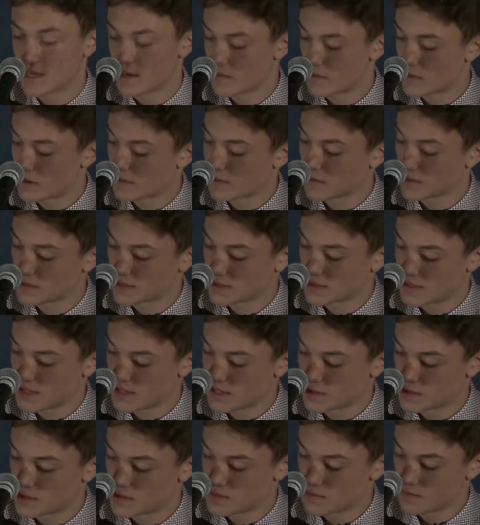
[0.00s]
and my
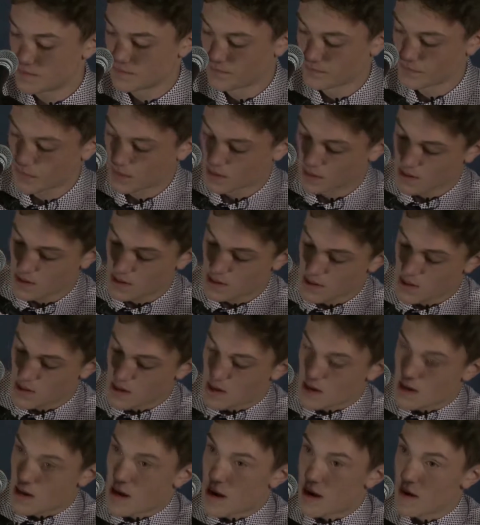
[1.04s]
presentation.
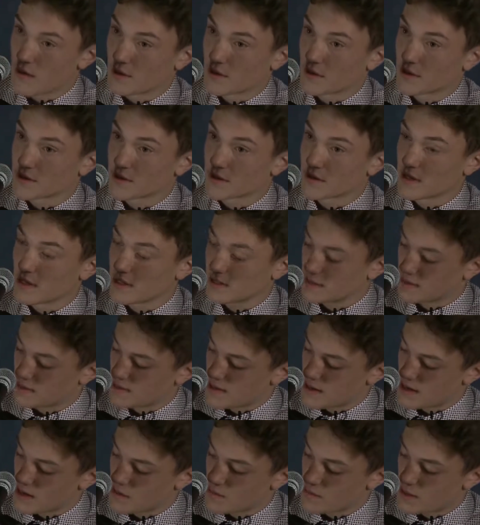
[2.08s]
I would also like to
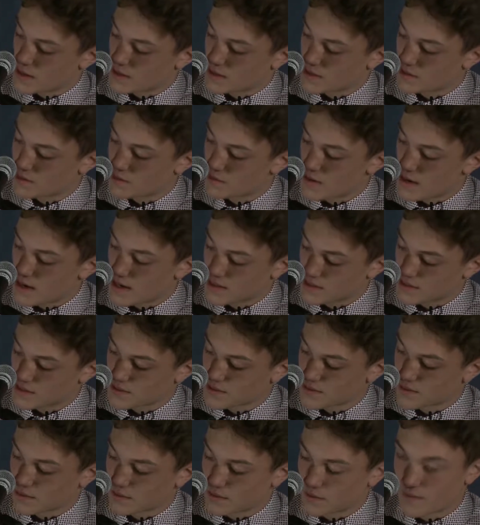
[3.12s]
thank my 2
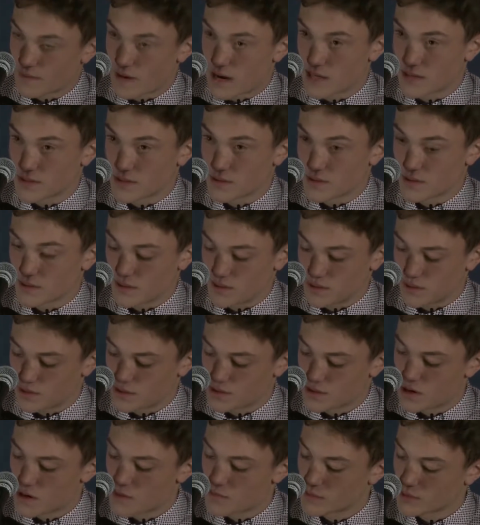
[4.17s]
external advisors,
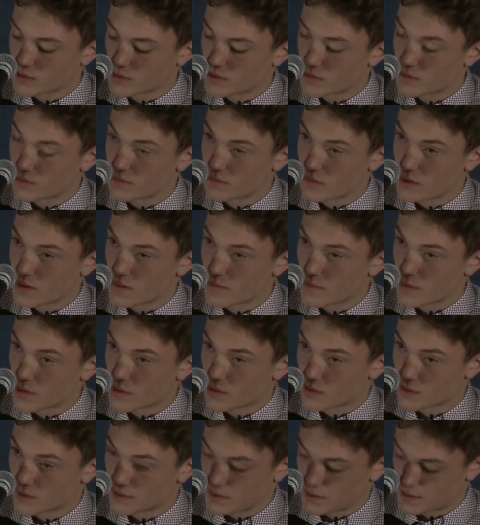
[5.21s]
John Malone and
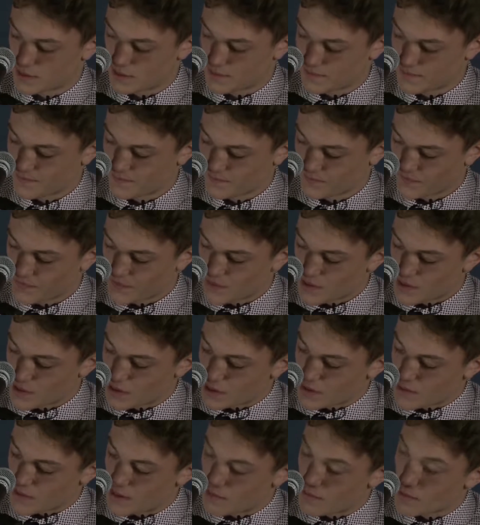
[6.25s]
Paul Husen.
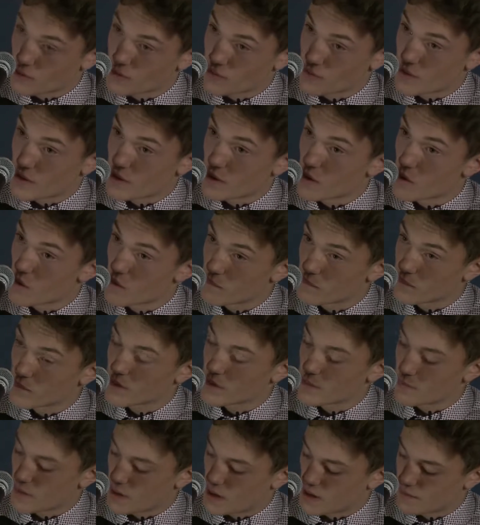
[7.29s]
They both went over and
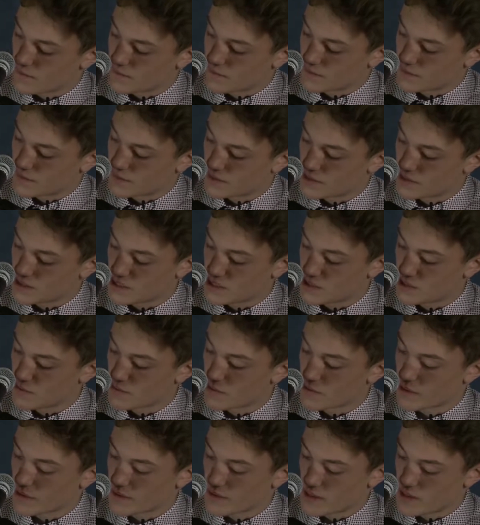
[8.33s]
above to teach me
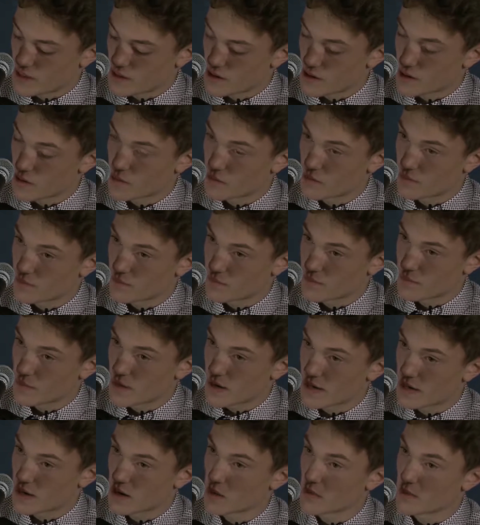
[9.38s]
what they know
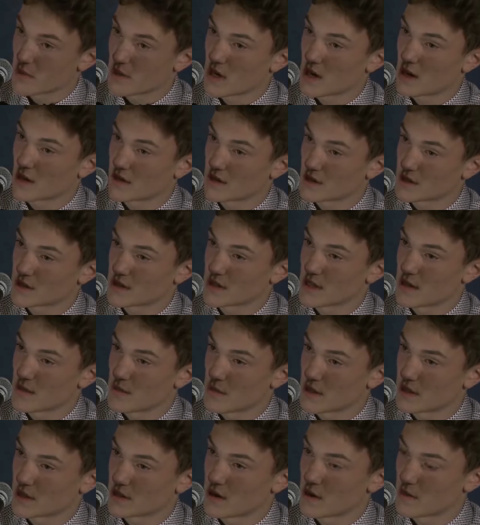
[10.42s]
and help me understand
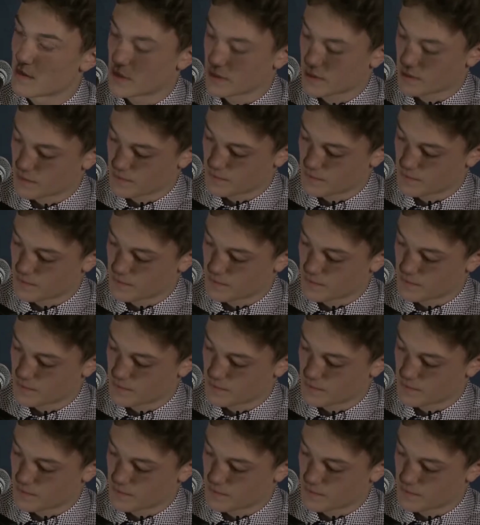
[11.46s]
my topic.